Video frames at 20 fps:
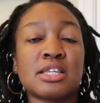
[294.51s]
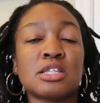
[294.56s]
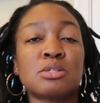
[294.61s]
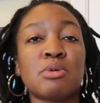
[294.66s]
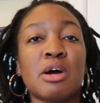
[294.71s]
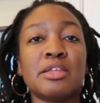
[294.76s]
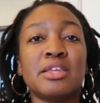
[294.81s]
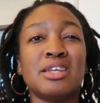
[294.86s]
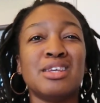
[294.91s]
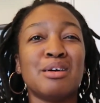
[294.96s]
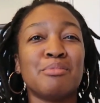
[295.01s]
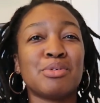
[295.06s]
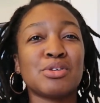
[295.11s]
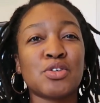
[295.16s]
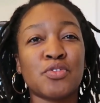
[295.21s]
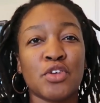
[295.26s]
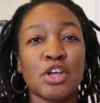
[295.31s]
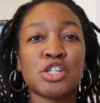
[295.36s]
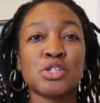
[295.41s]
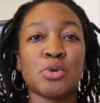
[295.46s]
That's why the
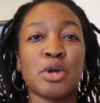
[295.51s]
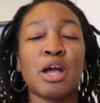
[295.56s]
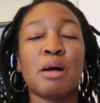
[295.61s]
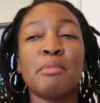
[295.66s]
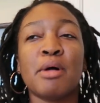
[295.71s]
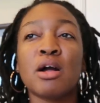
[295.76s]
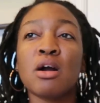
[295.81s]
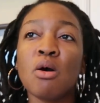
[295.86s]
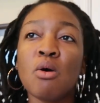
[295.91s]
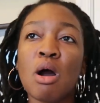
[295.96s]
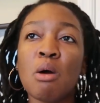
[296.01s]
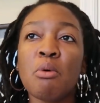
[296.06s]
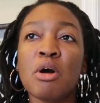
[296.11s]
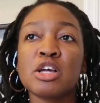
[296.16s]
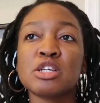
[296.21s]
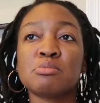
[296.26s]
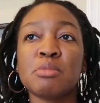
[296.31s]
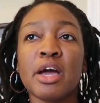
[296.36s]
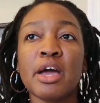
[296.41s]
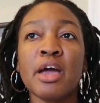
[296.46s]
numbers fluctuate. I'm like, oh,
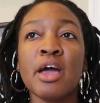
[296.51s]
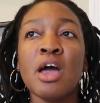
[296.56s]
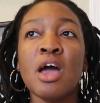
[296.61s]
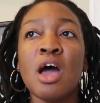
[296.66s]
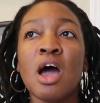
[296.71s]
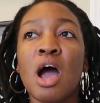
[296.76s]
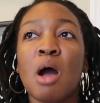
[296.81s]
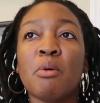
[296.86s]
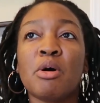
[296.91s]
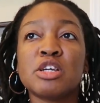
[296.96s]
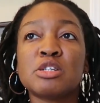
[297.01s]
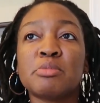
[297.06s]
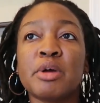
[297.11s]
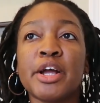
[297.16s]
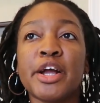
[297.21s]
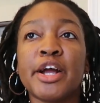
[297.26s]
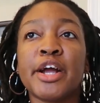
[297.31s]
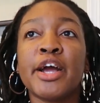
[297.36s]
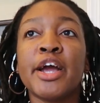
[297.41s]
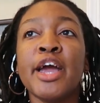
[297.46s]
I I wash
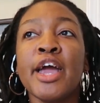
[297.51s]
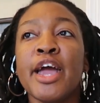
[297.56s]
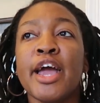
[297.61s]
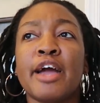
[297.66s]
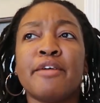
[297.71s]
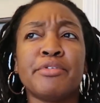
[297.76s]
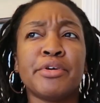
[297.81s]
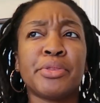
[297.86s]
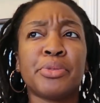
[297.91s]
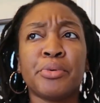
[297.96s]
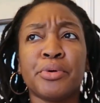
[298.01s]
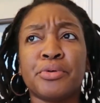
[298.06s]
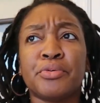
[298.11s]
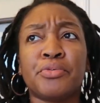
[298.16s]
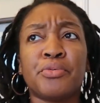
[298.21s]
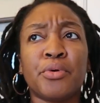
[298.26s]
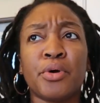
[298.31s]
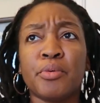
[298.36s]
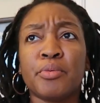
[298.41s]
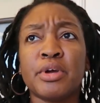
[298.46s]
my hair every 3
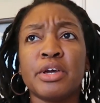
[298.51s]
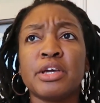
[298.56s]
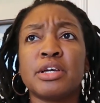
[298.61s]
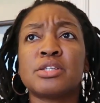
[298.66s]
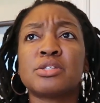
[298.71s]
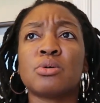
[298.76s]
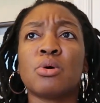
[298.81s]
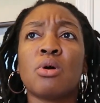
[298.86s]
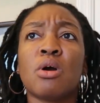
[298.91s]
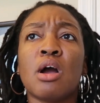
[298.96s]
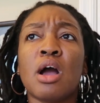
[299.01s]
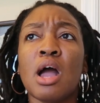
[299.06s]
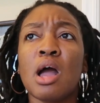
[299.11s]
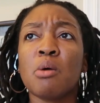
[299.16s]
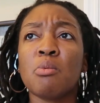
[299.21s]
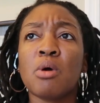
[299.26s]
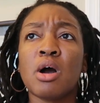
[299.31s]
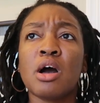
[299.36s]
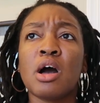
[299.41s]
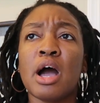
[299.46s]
to 4 weeks, or
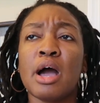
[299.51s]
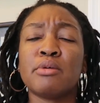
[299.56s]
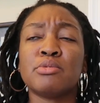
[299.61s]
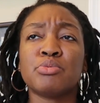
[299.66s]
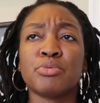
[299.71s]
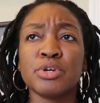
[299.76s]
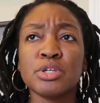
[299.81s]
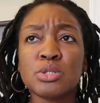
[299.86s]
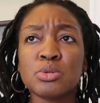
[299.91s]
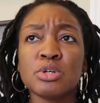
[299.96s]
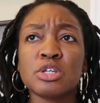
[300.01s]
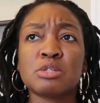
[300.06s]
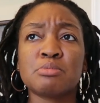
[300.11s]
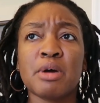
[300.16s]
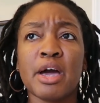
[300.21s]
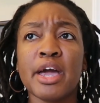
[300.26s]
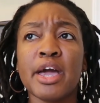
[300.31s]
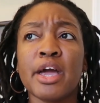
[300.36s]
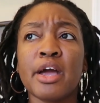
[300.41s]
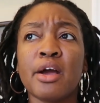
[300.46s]
I retwist
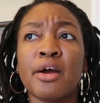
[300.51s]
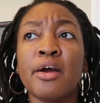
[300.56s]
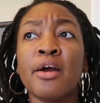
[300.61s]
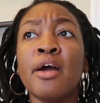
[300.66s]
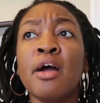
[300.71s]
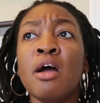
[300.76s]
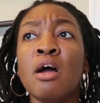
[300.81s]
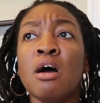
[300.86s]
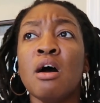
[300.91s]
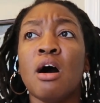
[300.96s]
my hair